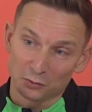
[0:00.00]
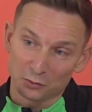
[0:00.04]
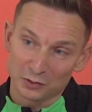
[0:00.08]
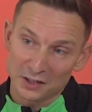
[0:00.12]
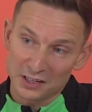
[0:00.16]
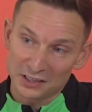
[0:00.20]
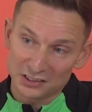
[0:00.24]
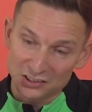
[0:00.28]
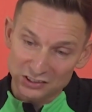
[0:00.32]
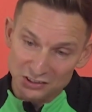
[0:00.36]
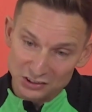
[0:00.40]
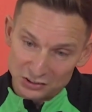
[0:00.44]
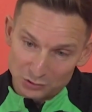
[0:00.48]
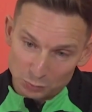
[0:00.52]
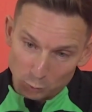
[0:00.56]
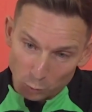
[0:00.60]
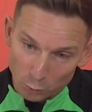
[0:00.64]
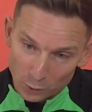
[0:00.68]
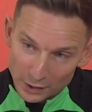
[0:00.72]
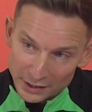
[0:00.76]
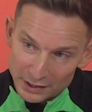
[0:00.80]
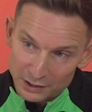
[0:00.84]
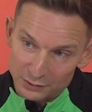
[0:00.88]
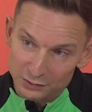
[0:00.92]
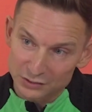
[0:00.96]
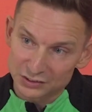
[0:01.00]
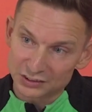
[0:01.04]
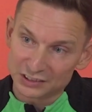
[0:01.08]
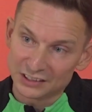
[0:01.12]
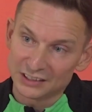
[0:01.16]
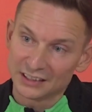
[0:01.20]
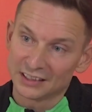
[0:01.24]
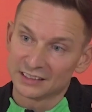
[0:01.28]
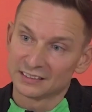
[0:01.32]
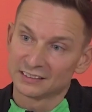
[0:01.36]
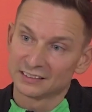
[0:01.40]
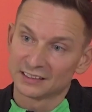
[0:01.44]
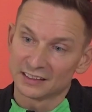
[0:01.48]
of his way of
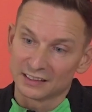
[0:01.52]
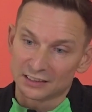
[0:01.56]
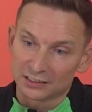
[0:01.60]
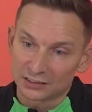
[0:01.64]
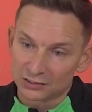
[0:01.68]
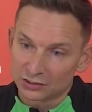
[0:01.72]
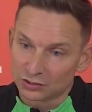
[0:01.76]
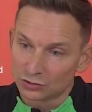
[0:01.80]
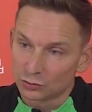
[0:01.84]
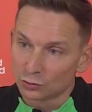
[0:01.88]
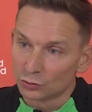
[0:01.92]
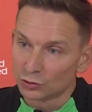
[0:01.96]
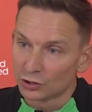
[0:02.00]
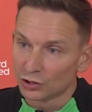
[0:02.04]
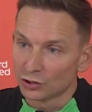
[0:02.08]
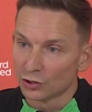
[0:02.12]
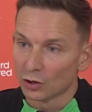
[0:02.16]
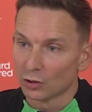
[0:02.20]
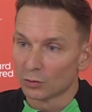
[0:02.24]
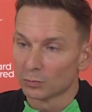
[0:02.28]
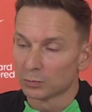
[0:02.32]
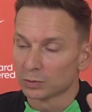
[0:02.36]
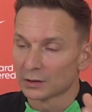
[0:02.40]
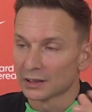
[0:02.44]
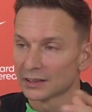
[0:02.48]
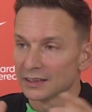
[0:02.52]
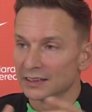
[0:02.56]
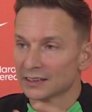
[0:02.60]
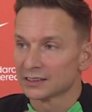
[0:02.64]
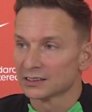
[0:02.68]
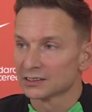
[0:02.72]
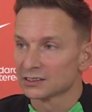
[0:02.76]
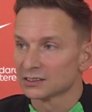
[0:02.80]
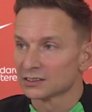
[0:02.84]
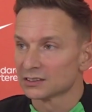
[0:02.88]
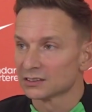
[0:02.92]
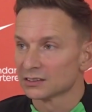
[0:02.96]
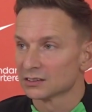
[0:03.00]
seeing things to the young
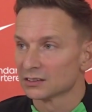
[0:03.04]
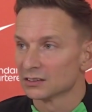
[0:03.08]
players.